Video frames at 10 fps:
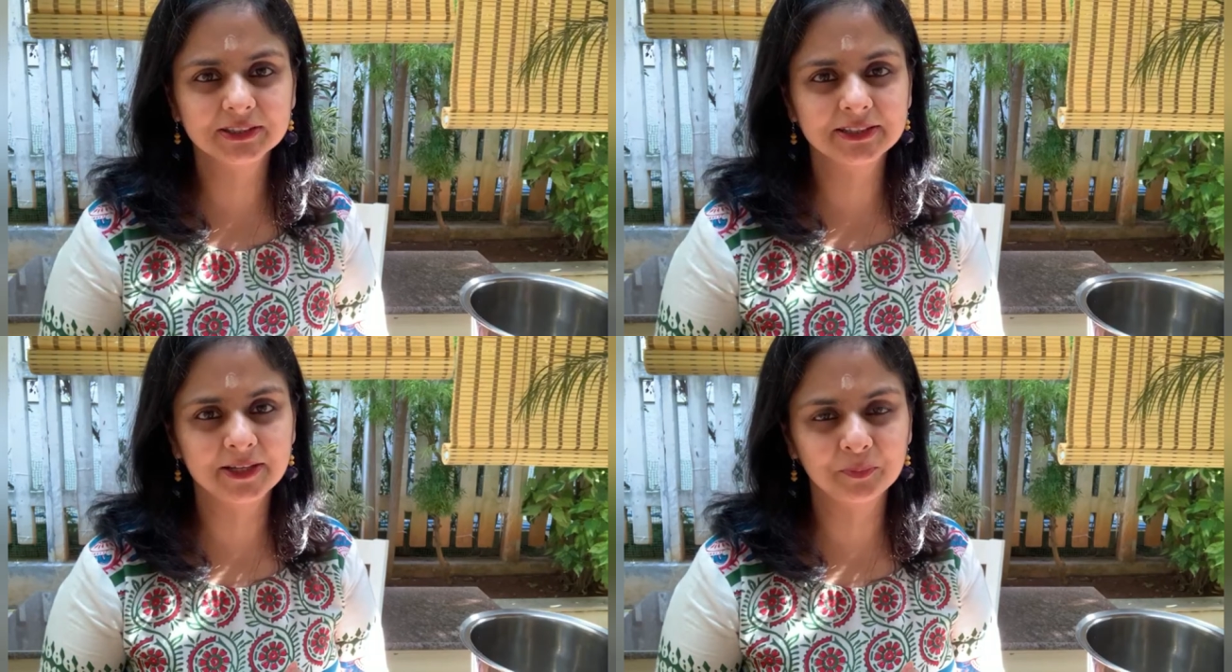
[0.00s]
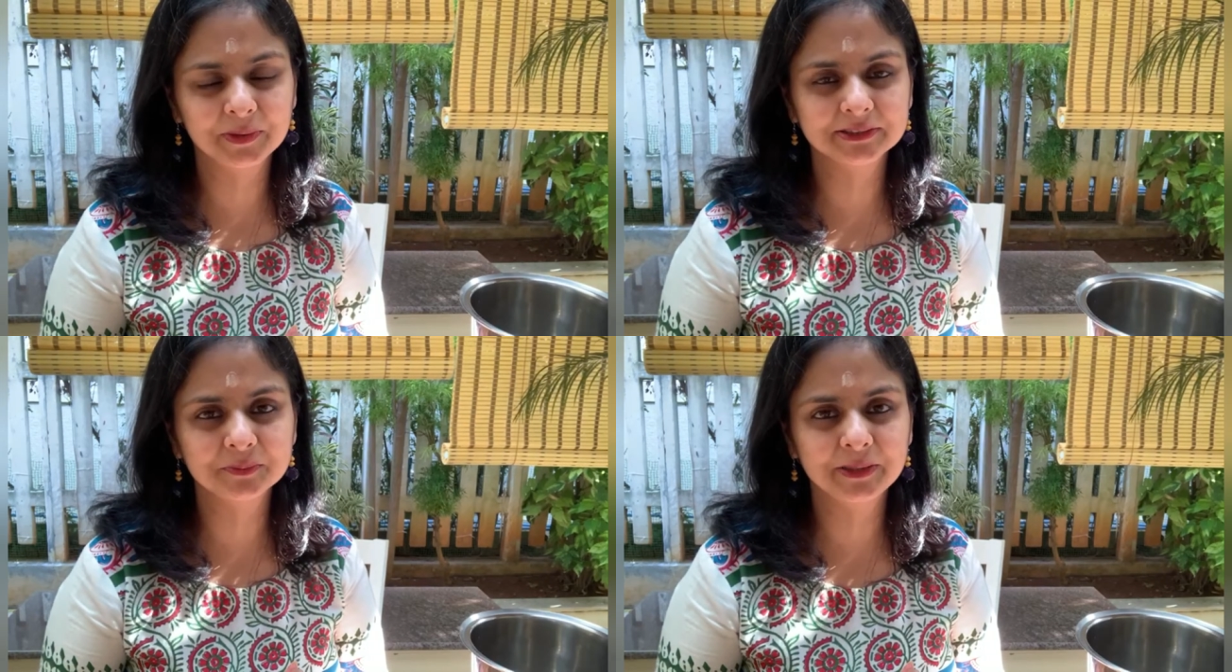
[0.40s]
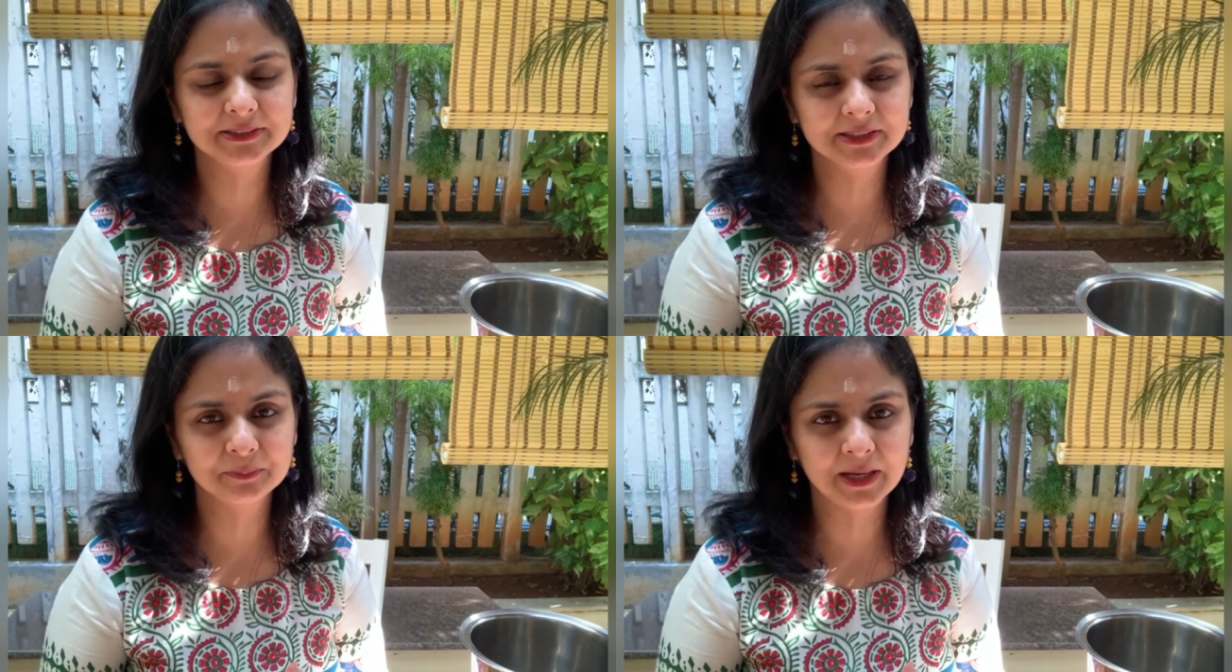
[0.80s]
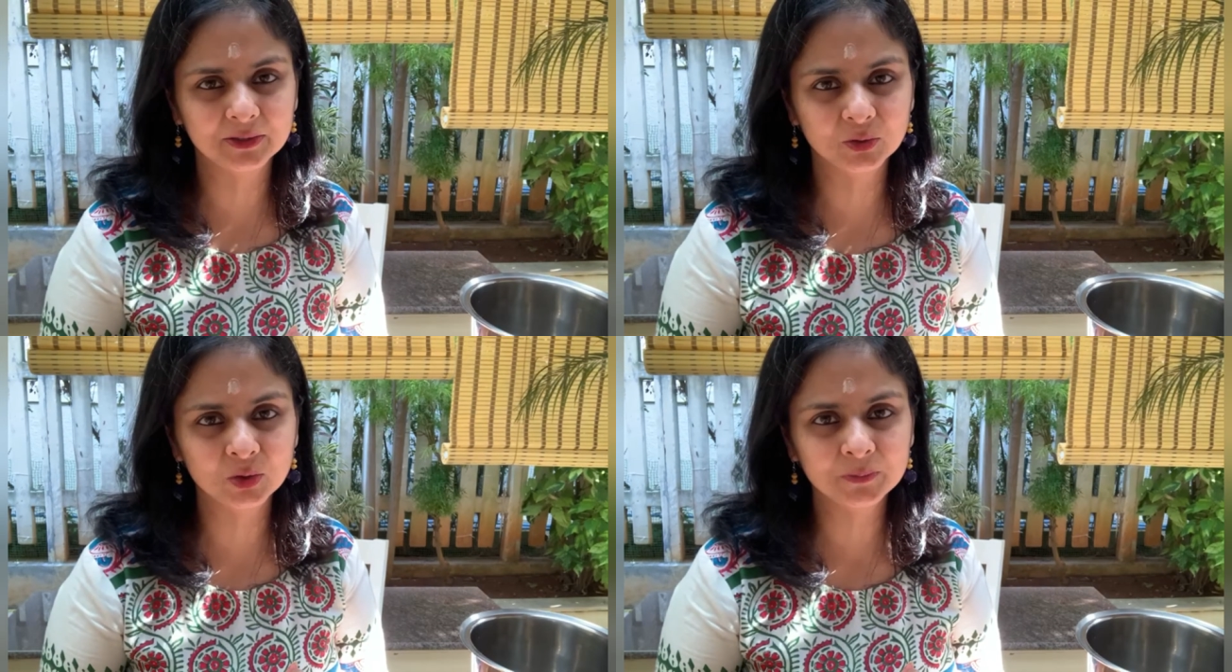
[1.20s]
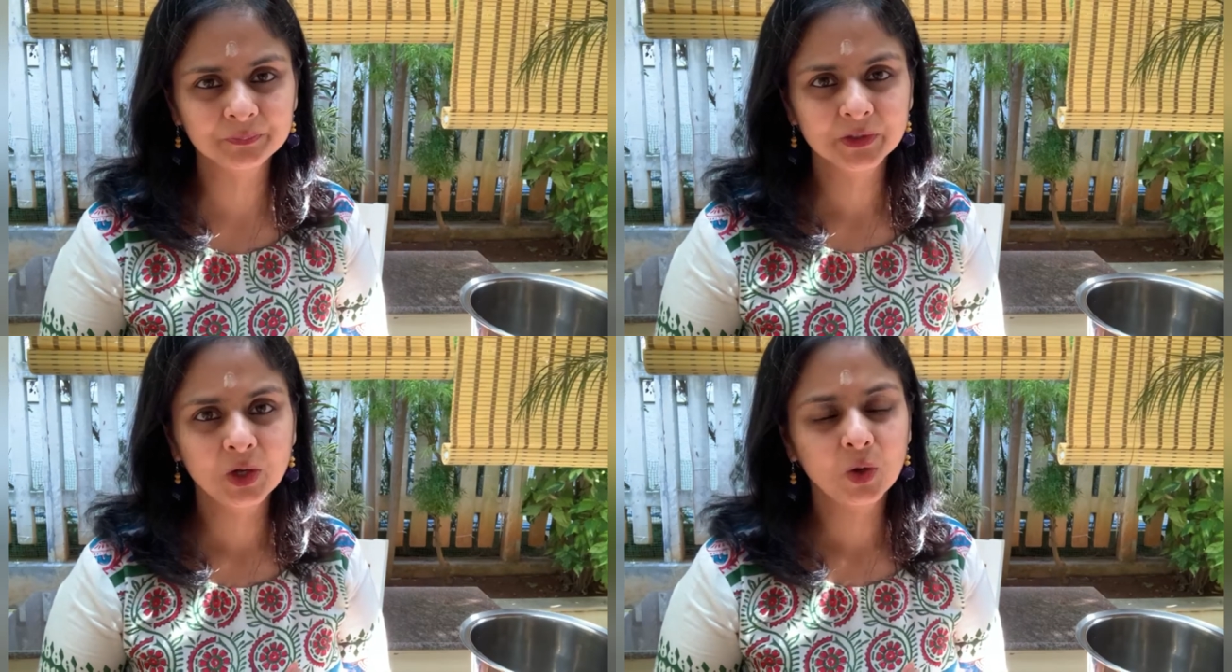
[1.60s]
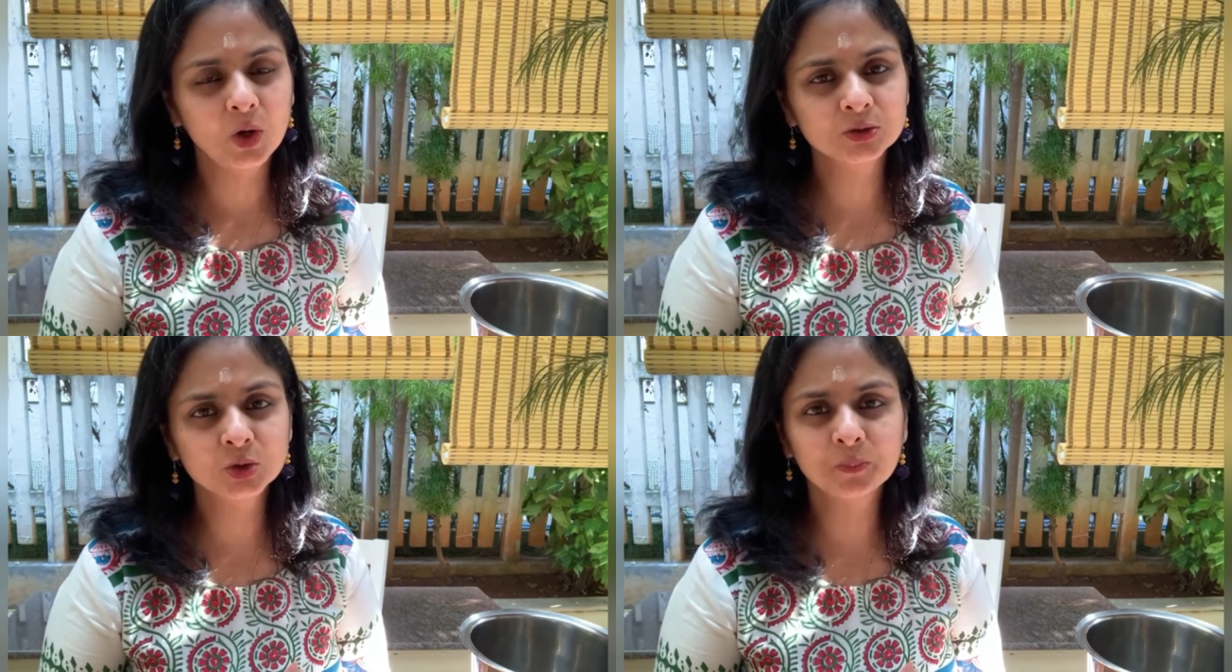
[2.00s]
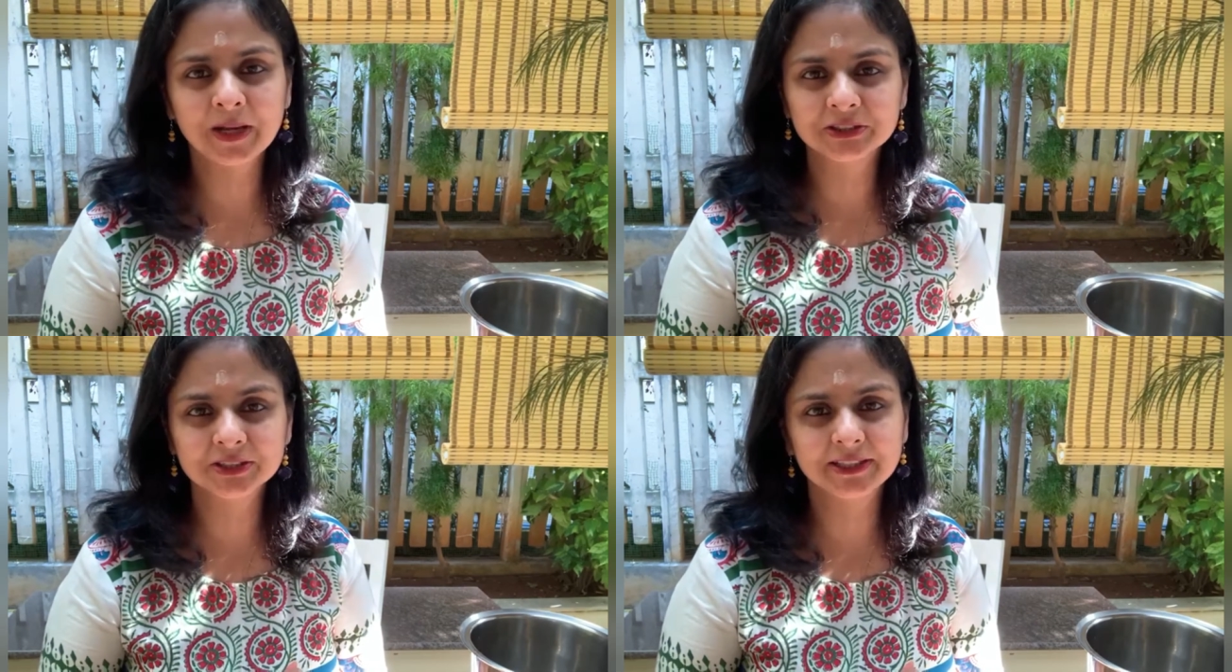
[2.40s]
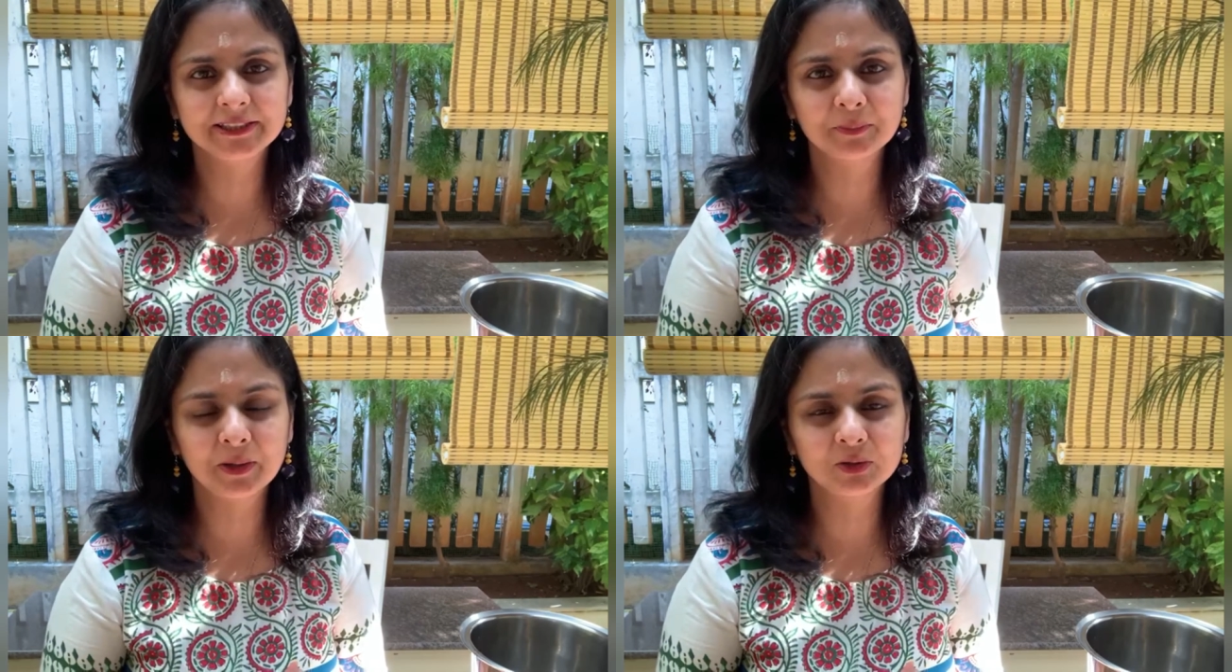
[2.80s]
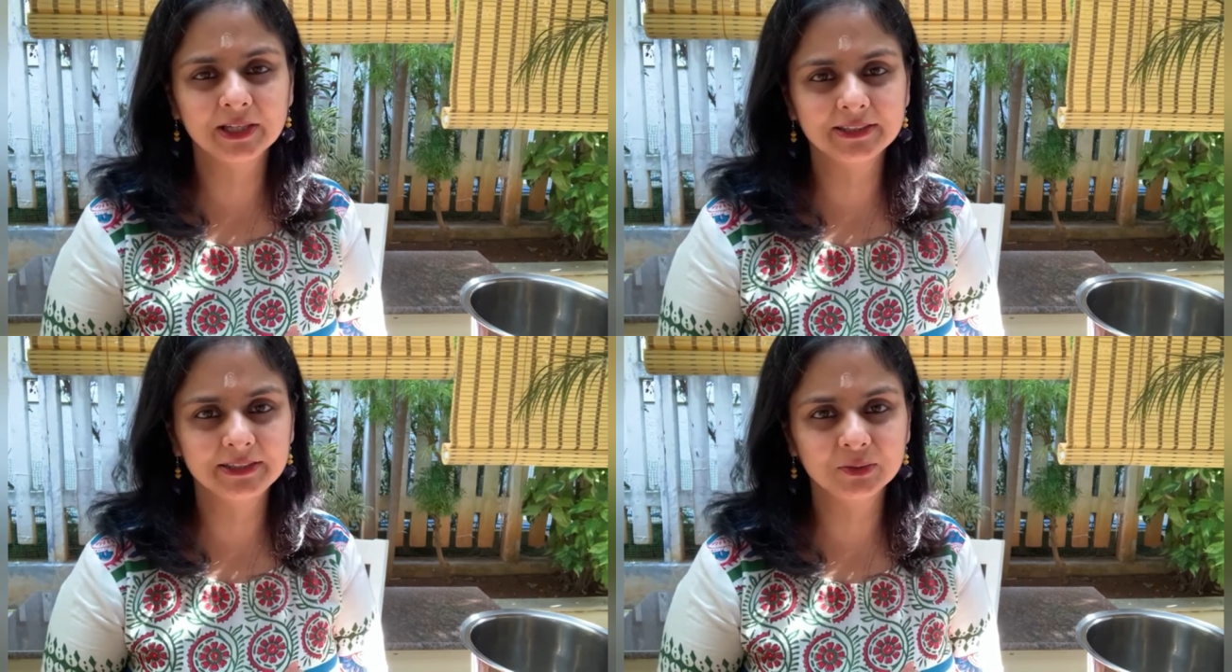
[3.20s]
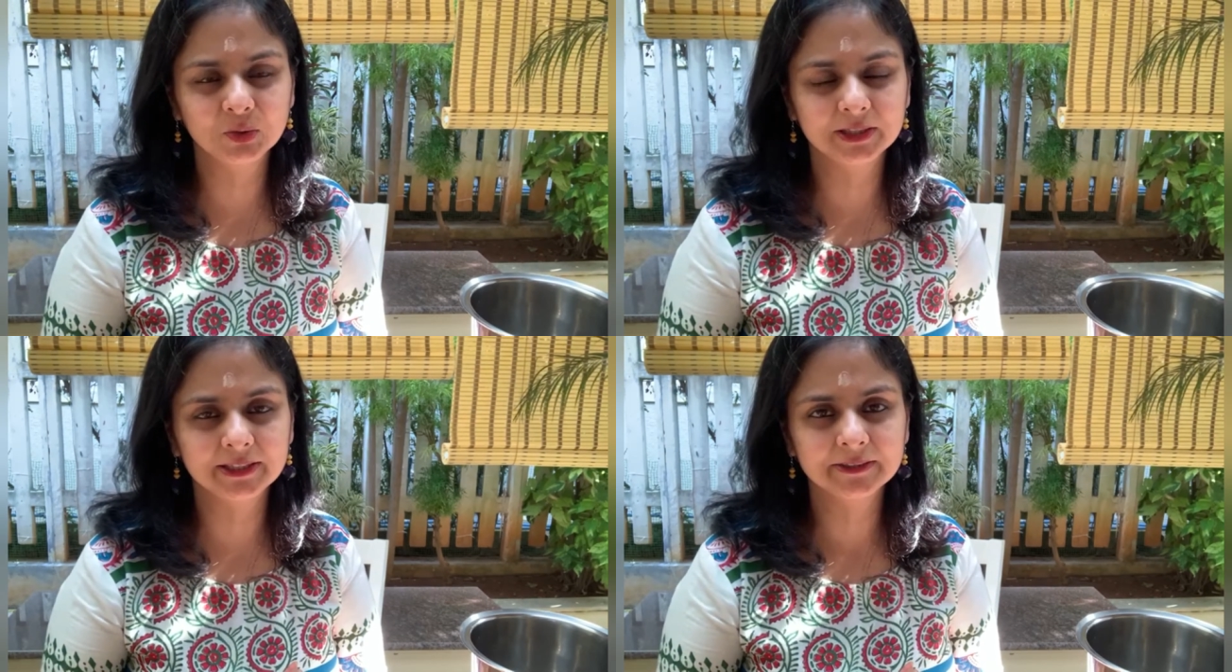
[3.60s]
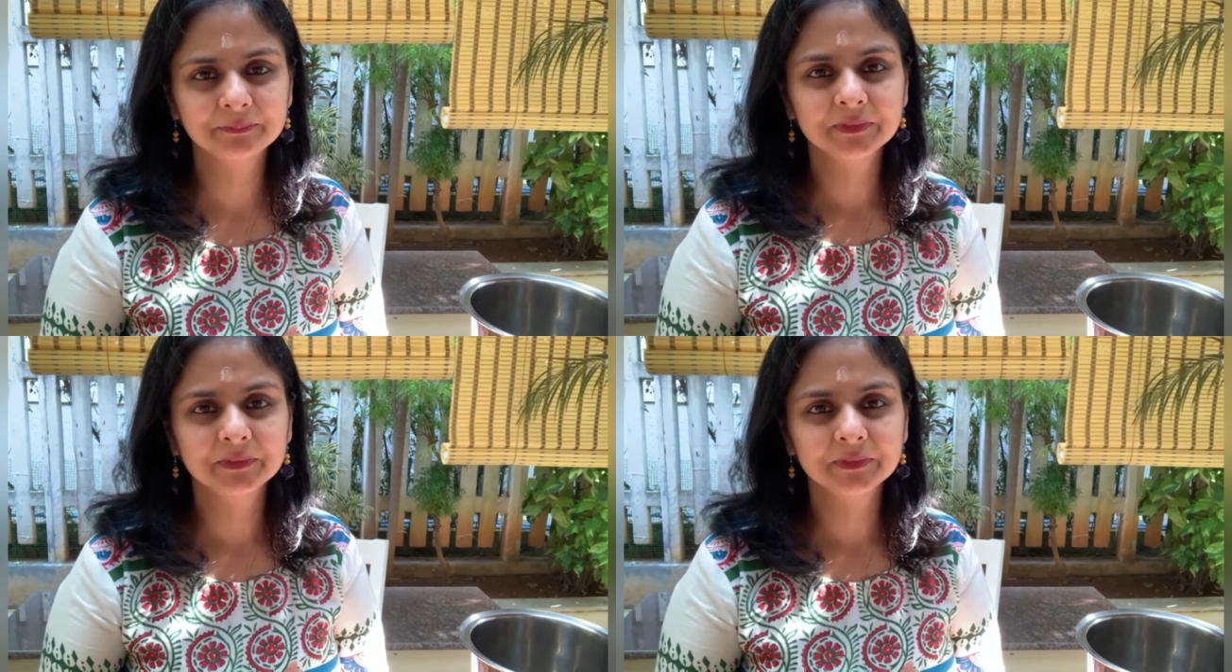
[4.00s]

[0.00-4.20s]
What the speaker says: therapist based in Bangalore, also passionate about healthy cooking.